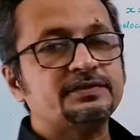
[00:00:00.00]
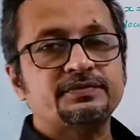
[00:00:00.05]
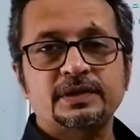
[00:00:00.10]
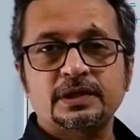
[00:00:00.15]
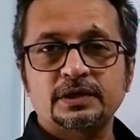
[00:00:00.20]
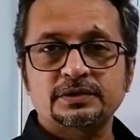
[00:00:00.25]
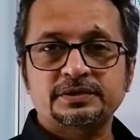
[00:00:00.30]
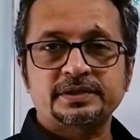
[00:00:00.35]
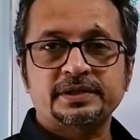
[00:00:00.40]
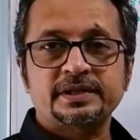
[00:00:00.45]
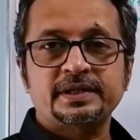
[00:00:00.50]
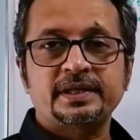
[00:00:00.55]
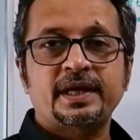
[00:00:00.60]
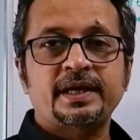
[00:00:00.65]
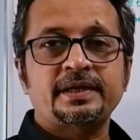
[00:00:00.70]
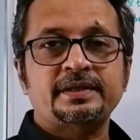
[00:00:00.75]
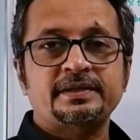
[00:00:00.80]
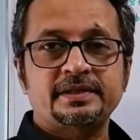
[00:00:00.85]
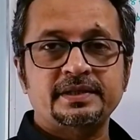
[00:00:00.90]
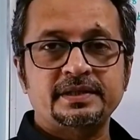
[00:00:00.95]
velocity
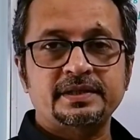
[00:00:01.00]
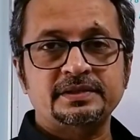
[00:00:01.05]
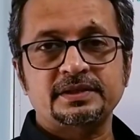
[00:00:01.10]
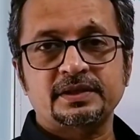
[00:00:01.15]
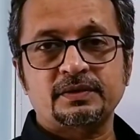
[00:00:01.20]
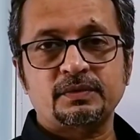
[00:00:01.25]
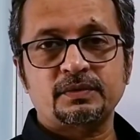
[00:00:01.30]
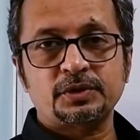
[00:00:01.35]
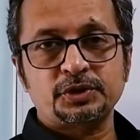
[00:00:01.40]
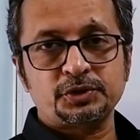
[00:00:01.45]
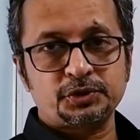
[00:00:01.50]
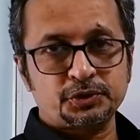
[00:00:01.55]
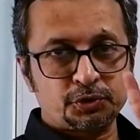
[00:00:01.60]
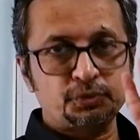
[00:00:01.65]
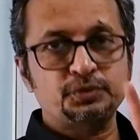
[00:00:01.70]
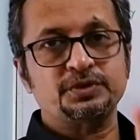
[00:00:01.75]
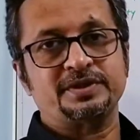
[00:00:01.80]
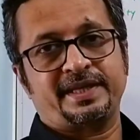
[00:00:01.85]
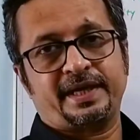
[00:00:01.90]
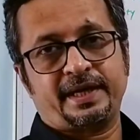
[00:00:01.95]
at t is equal to 2
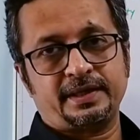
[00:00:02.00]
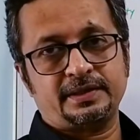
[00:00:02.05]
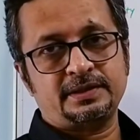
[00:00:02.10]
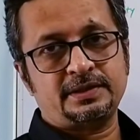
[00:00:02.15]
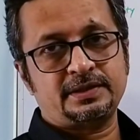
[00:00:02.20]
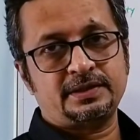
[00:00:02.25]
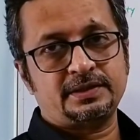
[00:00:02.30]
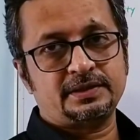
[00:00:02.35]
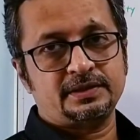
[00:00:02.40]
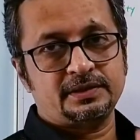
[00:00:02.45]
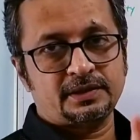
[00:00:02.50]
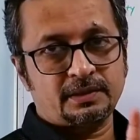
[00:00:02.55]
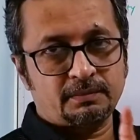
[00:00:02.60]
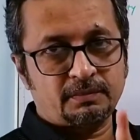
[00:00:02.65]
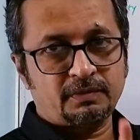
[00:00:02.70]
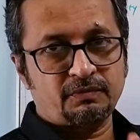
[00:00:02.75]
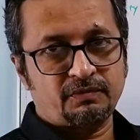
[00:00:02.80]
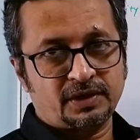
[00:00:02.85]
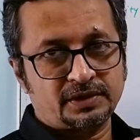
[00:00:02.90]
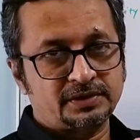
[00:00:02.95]
seconds, number
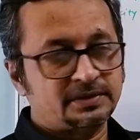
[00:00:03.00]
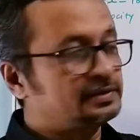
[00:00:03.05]
1.